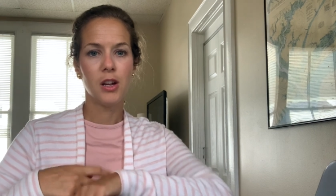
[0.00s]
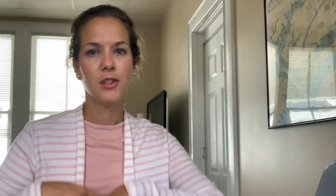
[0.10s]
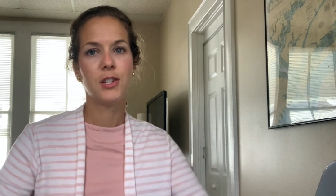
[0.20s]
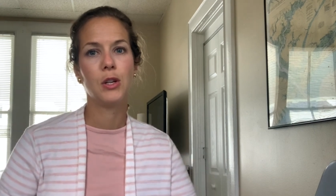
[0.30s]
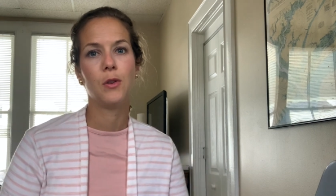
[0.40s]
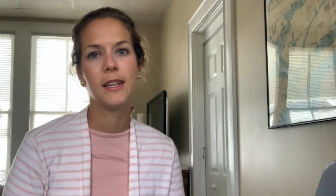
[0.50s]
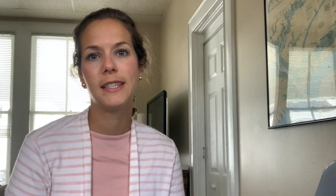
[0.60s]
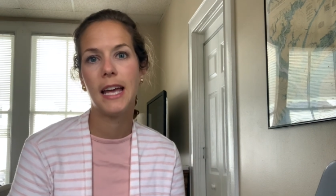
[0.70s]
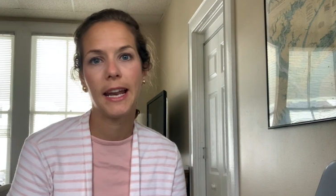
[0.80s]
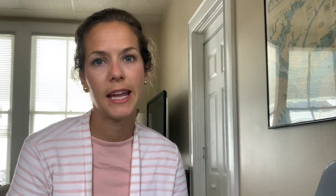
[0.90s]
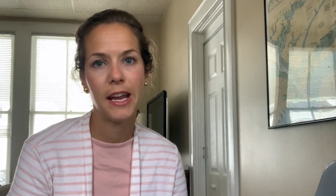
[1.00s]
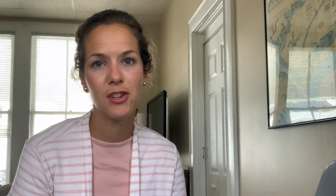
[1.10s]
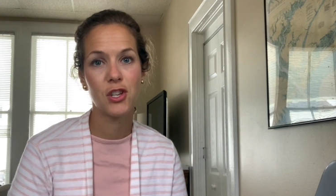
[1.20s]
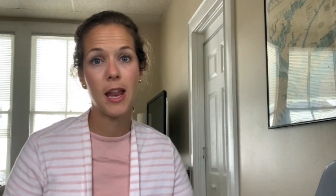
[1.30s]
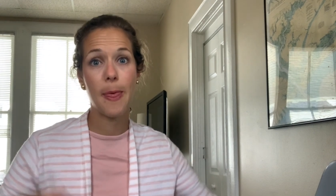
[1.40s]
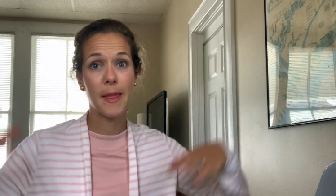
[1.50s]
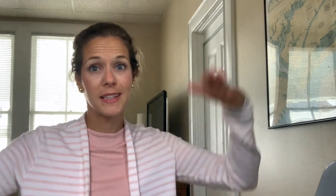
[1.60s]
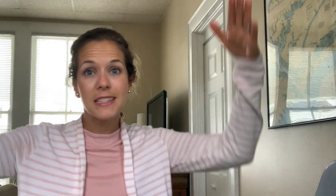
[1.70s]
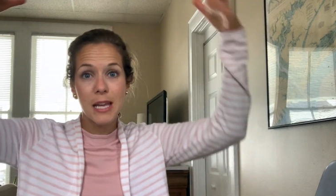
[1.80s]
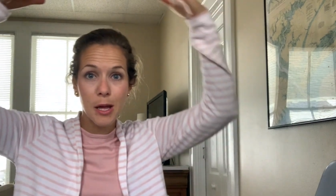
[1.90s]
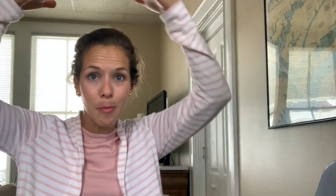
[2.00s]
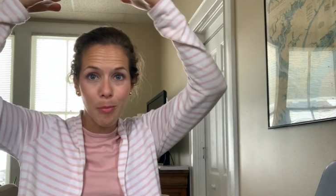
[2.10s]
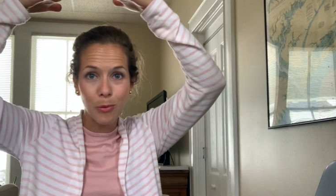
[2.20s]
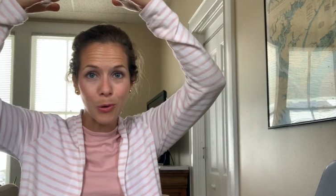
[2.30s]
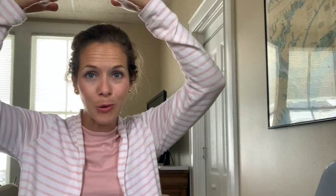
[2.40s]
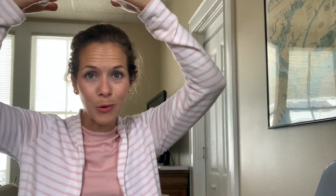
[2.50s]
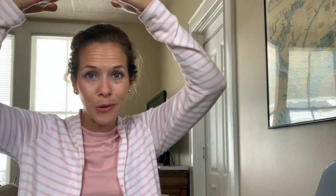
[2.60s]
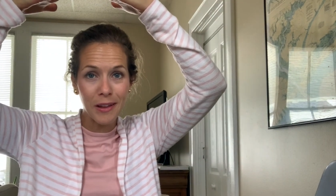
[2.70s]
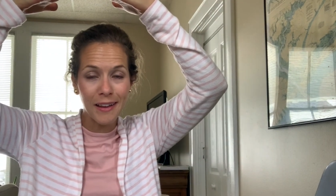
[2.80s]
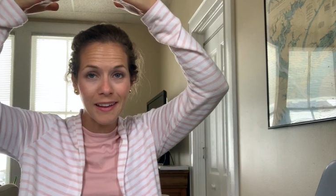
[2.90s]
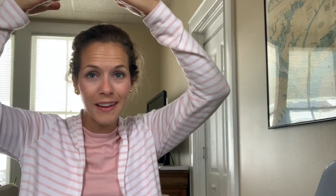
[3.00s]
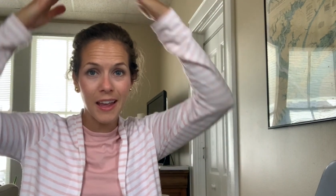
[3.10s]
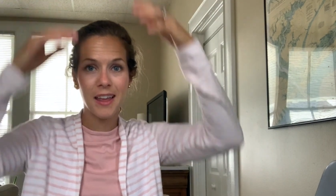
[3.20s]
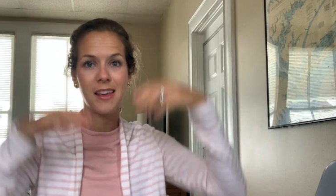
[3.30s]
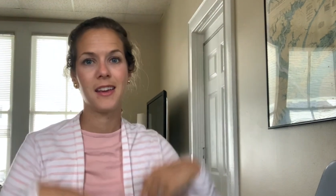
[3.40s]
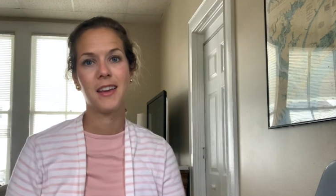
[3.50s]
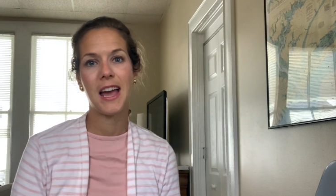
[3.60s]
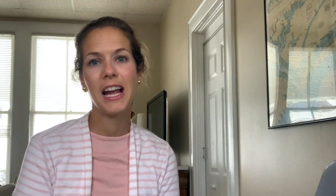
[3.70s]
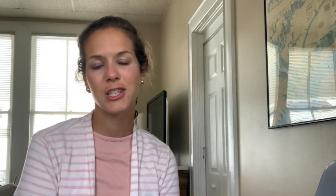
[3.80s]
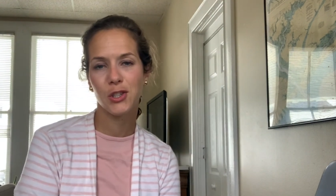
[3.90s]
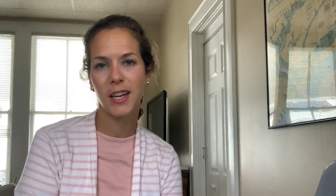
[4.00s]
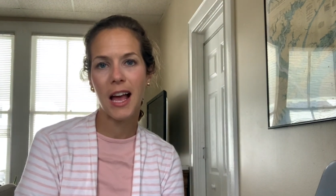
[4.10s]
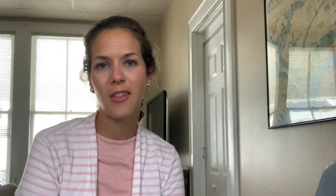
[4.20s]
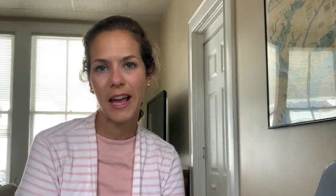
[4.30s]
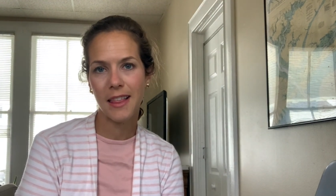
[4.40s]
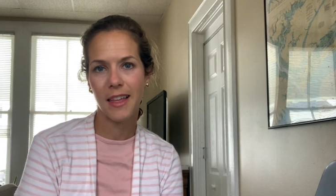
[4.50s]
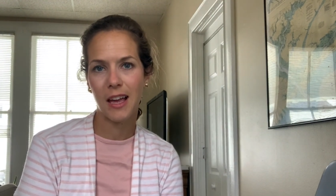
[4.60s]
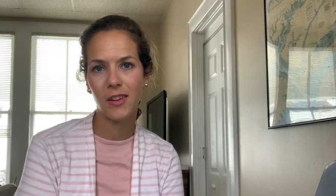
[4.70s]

to the dedication at the temple. Actually, I like that.